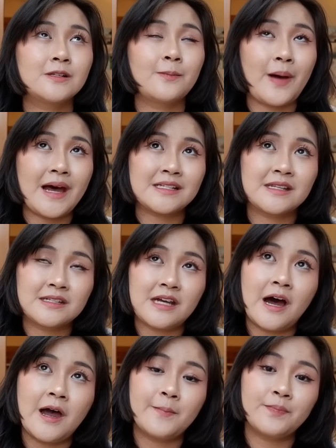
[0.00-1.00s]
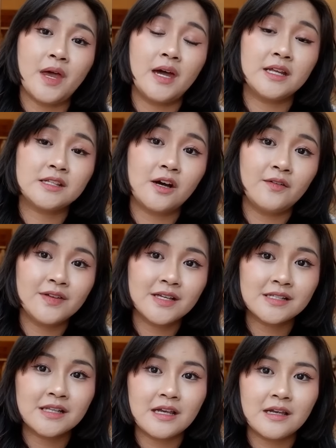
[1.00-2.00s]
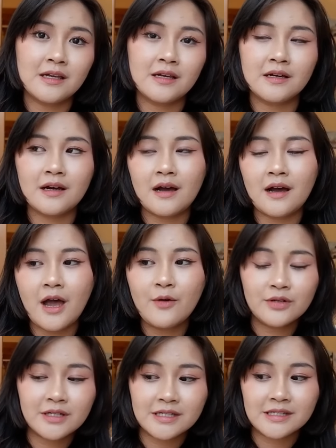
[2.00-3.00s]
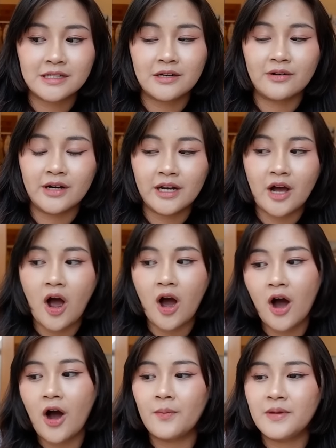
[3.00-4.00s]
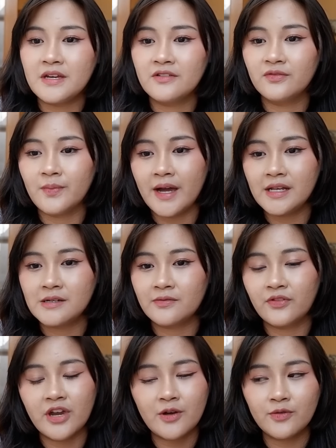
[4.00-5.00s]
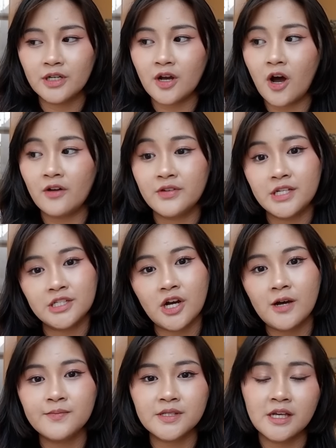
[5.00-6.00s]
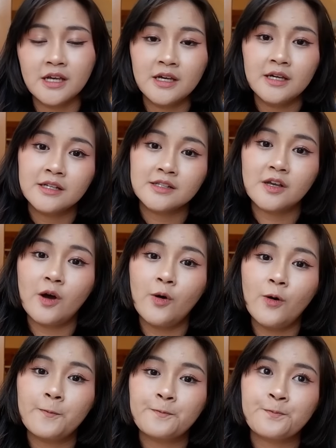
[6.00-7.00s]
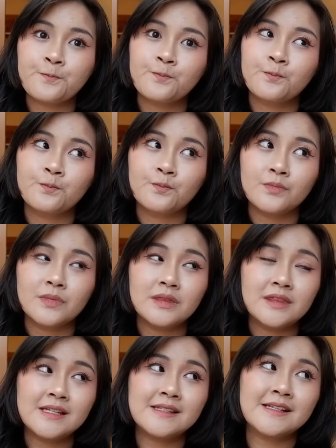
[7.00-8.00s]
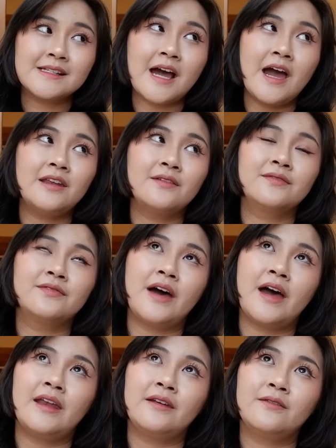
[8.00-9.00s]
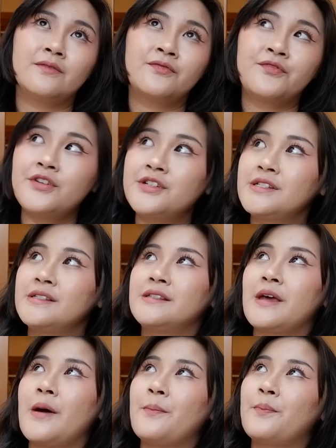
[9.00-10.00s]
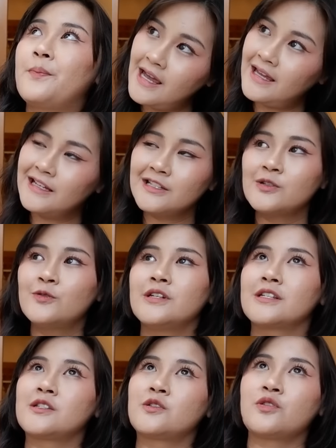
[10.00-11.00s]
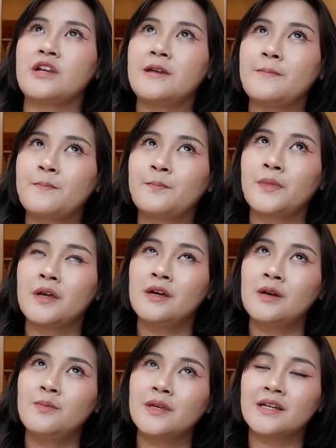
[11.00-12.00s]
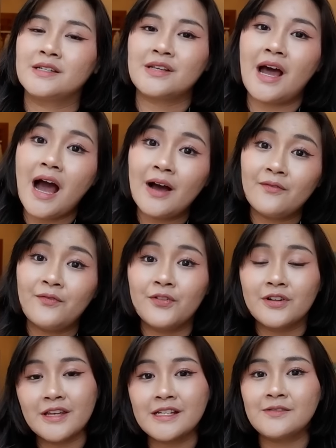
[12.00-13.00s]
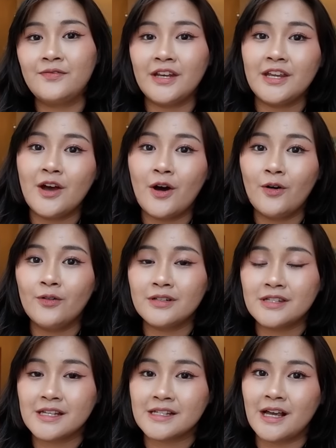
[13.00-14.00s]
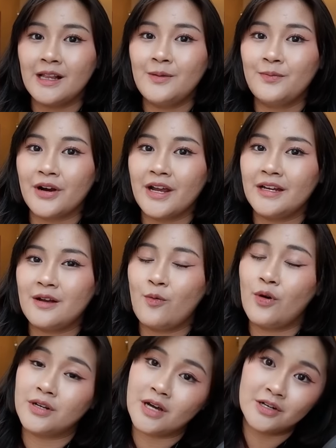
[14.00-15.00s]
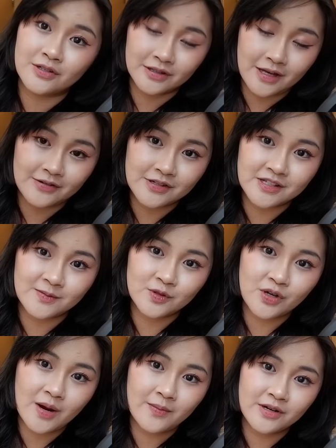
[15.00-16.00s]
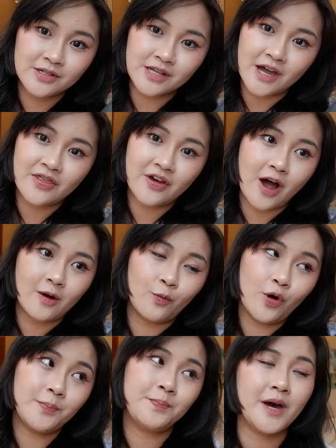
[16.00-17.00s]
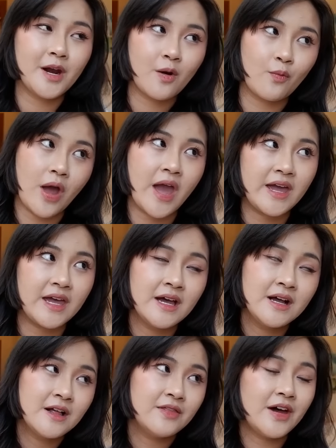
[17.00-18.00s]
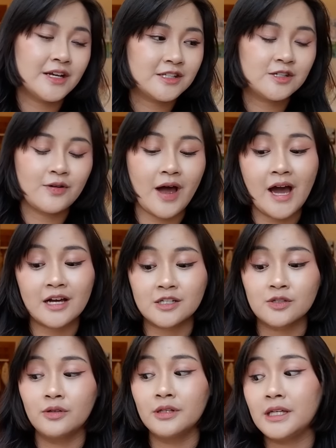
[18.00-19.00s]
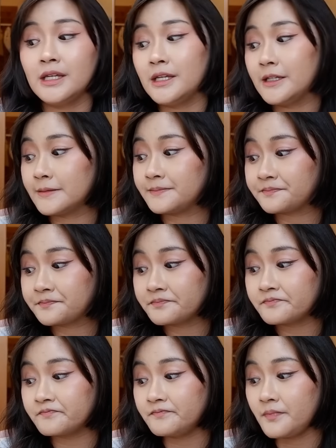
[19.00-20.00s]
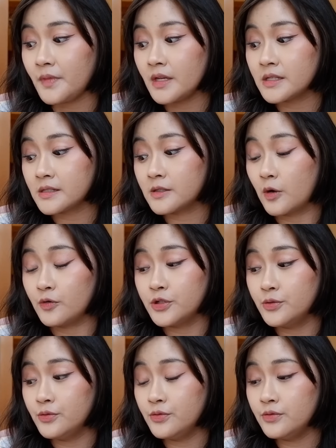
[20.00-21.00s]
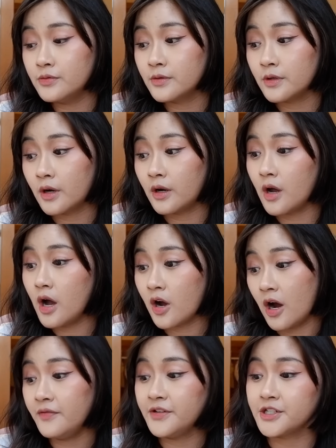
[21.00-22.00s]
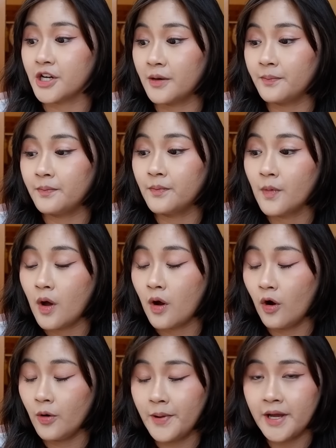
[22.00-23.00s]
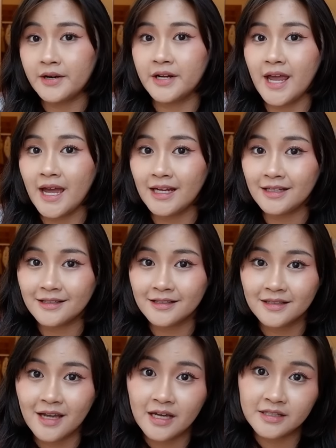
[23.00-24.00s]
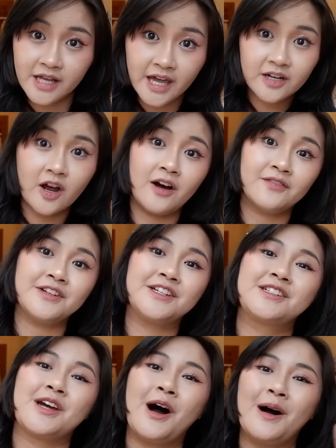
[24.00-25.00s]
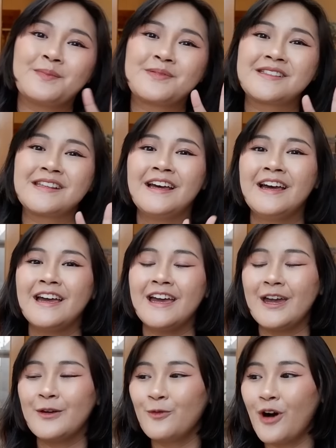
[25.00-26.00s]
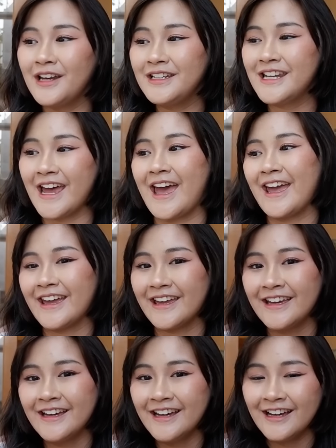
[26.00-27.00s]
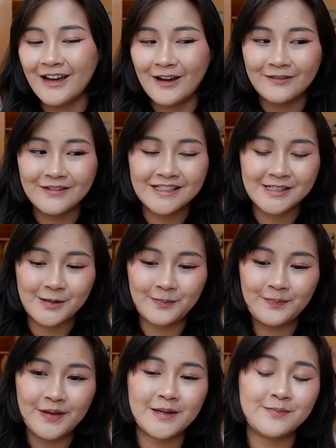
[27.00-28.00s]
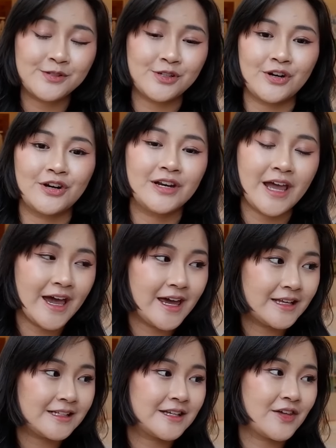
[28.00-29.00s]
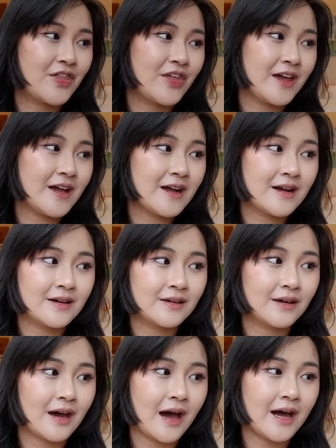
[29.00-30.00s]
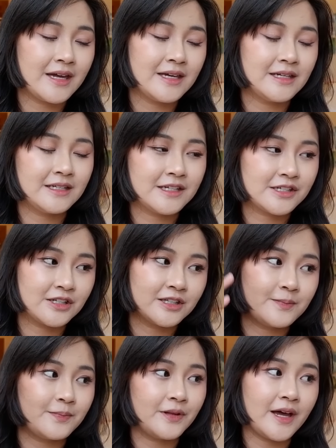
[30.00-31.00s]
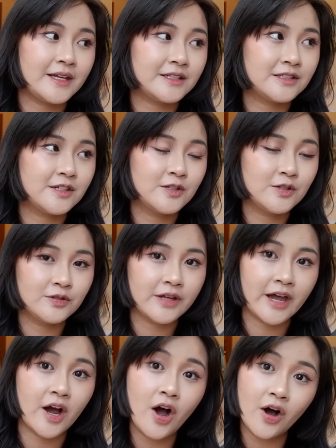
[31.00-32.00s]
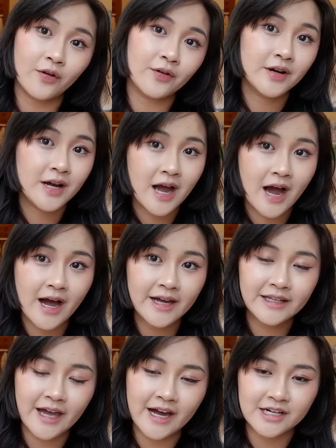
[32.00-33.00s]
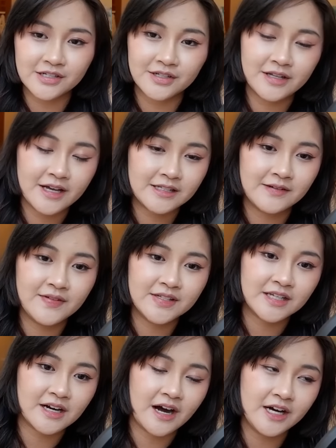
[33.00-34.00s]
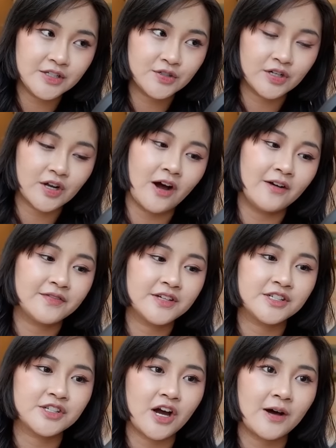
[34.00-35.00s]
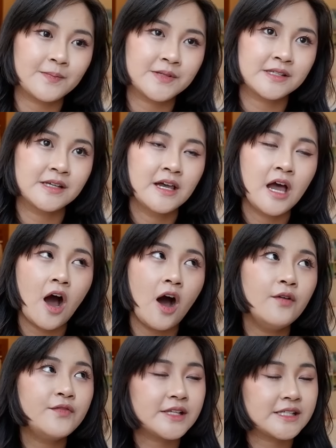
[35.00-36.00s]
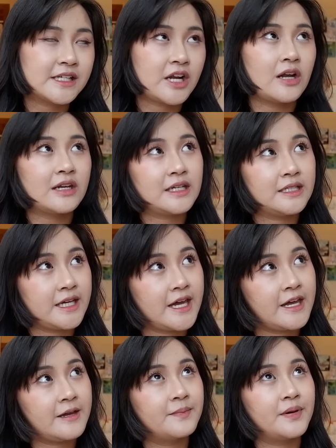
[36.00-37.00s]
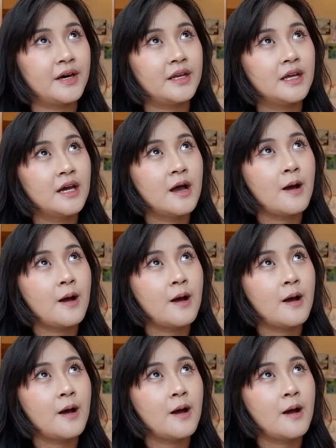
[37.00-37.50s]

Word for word: to pass the time, and it's obviously I would consider it a hobby of mine to frequent coffee shops. So this is kind of that first step taken to an extreme because for this video to celebrate 100,000 subscribers, I thought what better way than to actually go to a coffee shop or better yet, 10 coffee shops in one day, which is a bit absurd. And to think I initially planned to do like, oh, I'd actually like to visit a hundred coffee shops. Obviously not in a day, but